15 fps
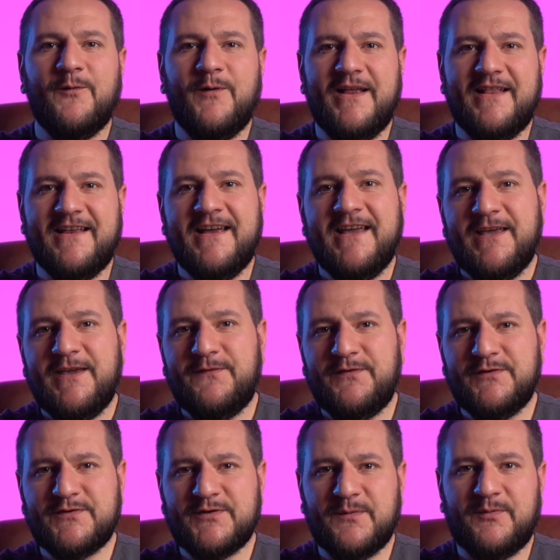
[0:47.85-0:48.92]
Well, if
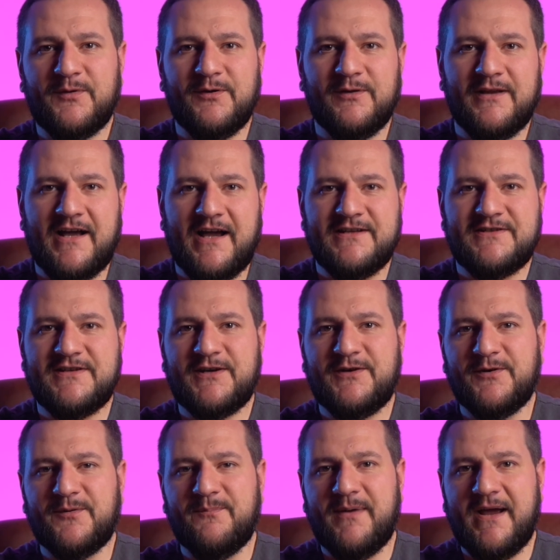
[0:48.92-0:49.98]
you shop online, check
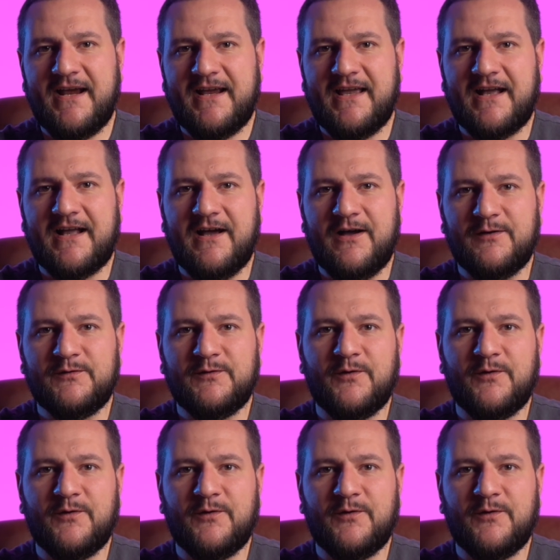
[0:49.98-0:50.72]
your bank account,